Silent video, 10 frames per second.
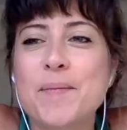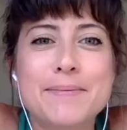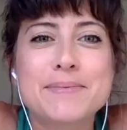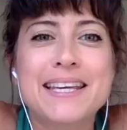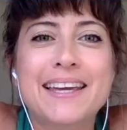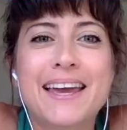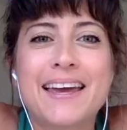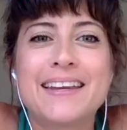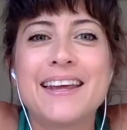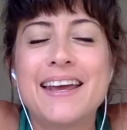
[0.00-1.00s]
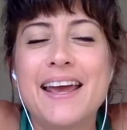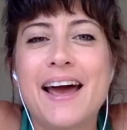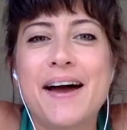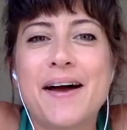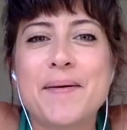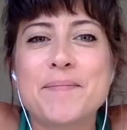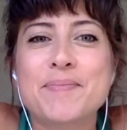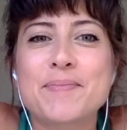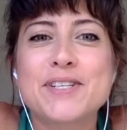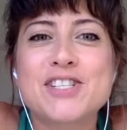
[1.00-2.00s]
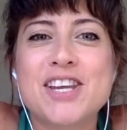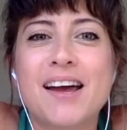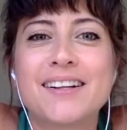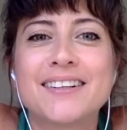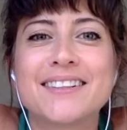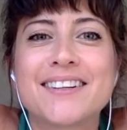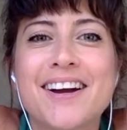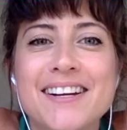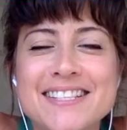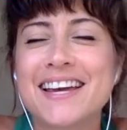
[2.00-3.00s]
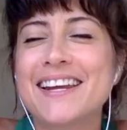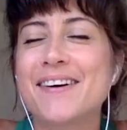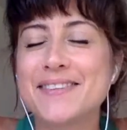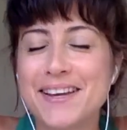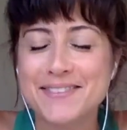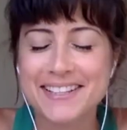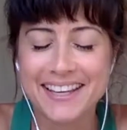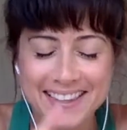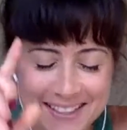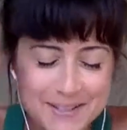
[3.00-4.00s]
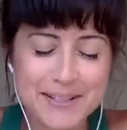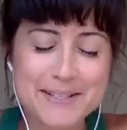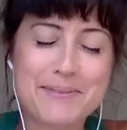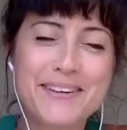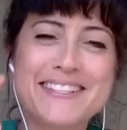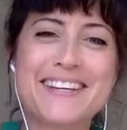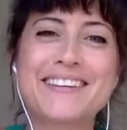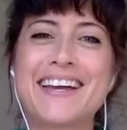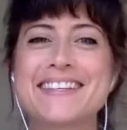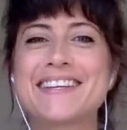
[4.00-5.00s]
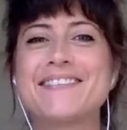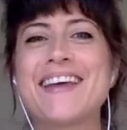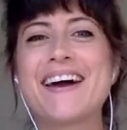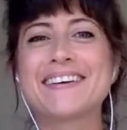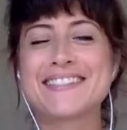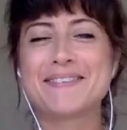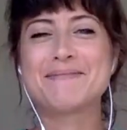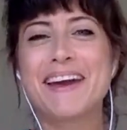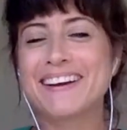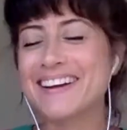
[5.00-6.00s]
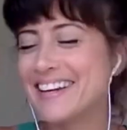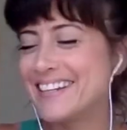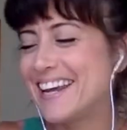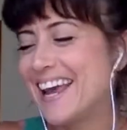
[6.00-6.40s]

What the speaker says: Leipzig and Michelle Garside. I always have to think twice before I say your last name now because you're married.